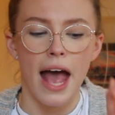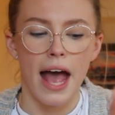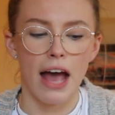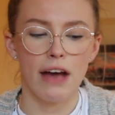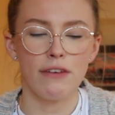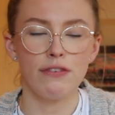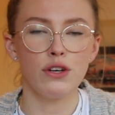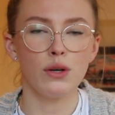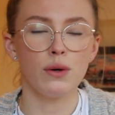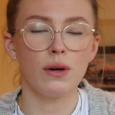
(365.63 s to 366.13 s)

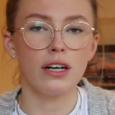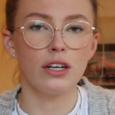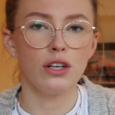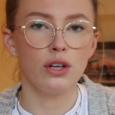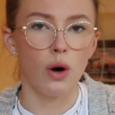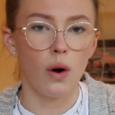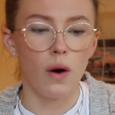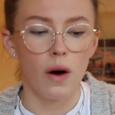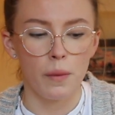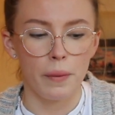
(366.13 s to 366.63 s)
If you are
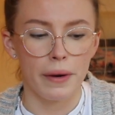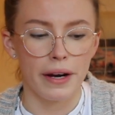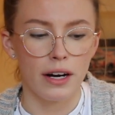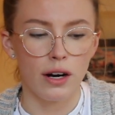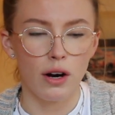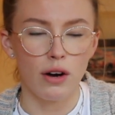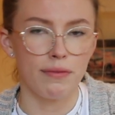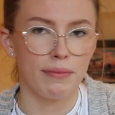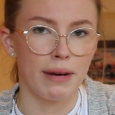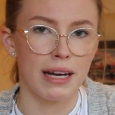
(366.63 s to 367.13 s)
not
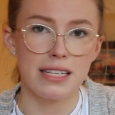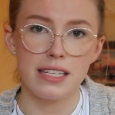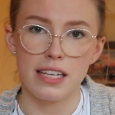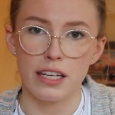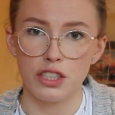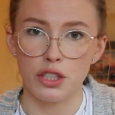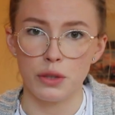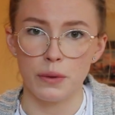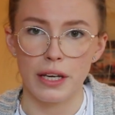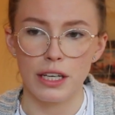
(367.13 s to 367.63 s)
aware of my
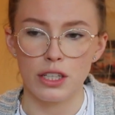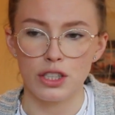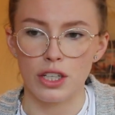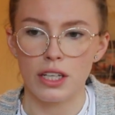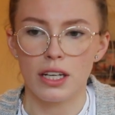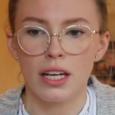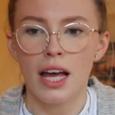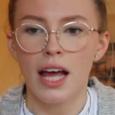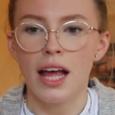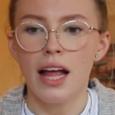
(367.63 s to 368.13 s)

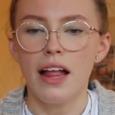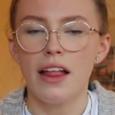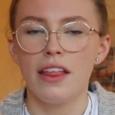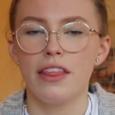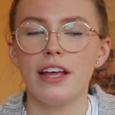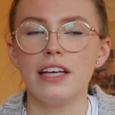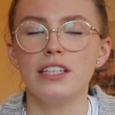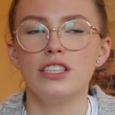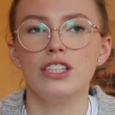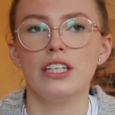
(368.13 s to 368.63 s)
situation,
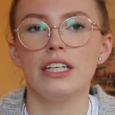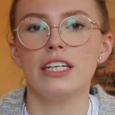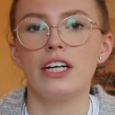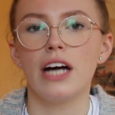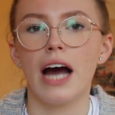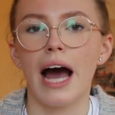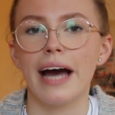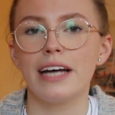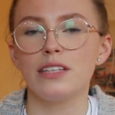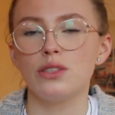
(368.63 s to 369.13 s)
this year
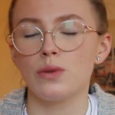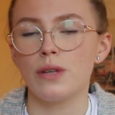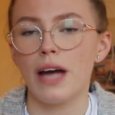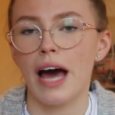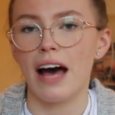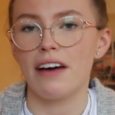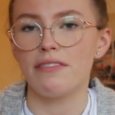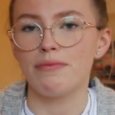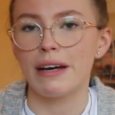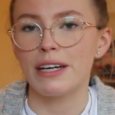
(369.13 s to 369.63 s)
I don't
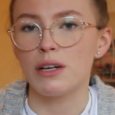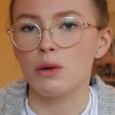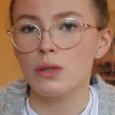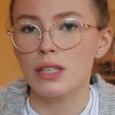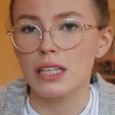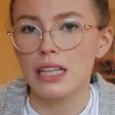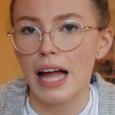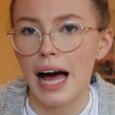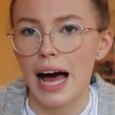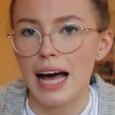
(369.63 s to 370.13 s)
have my own
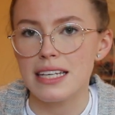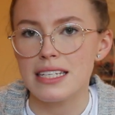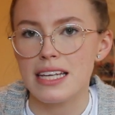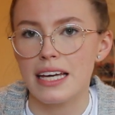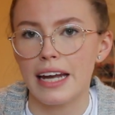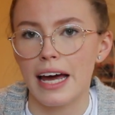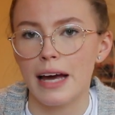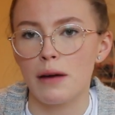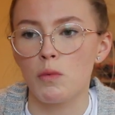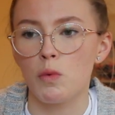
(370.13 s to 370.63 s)
class
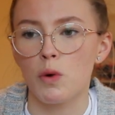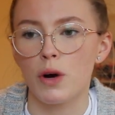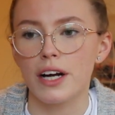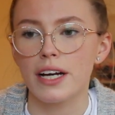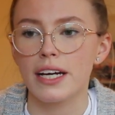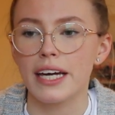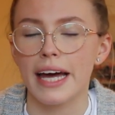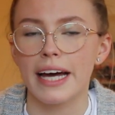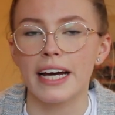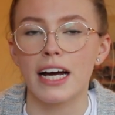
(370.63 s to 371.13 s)
and I'm
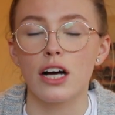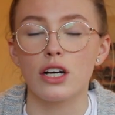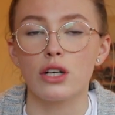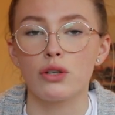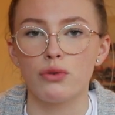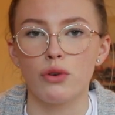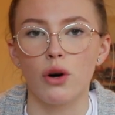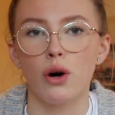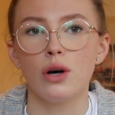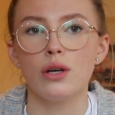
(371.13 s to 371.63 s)
working
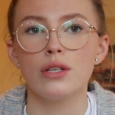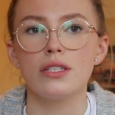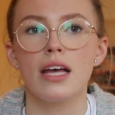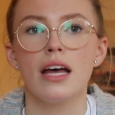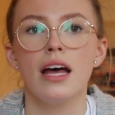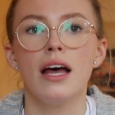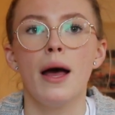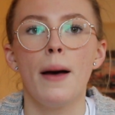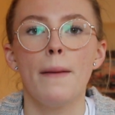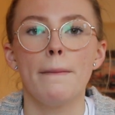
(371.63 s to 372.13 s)
across
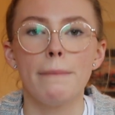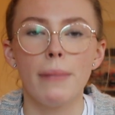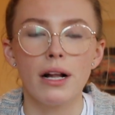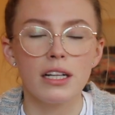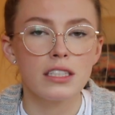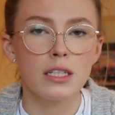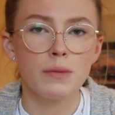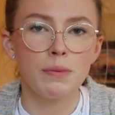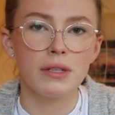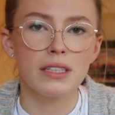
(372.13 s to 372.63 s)

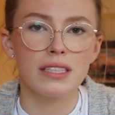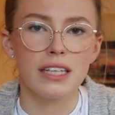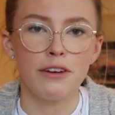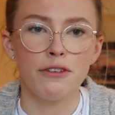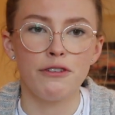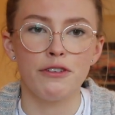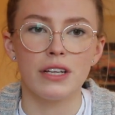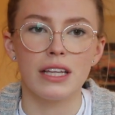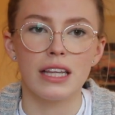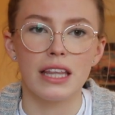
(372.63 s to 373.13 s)
multiple
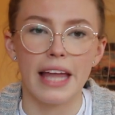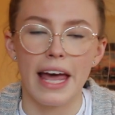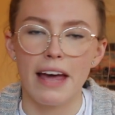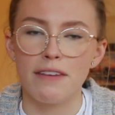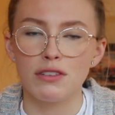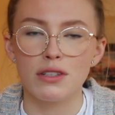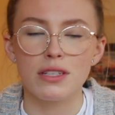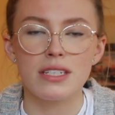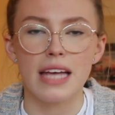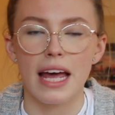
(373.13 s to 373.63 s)
different
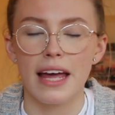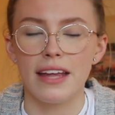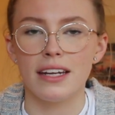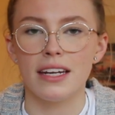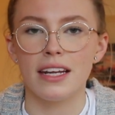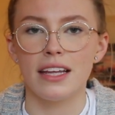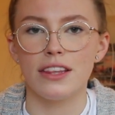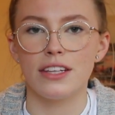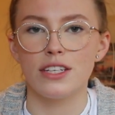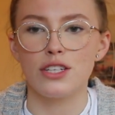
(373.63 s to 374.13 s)
levels
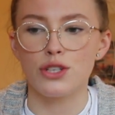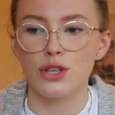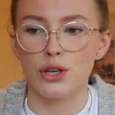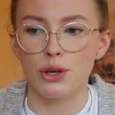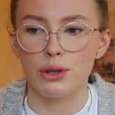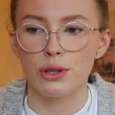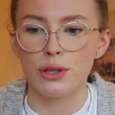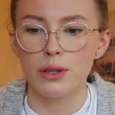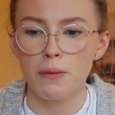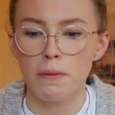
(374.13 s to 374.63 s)
in the
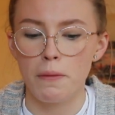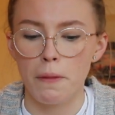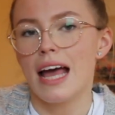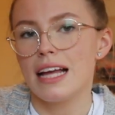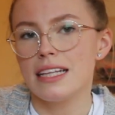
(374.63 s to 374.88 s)
school.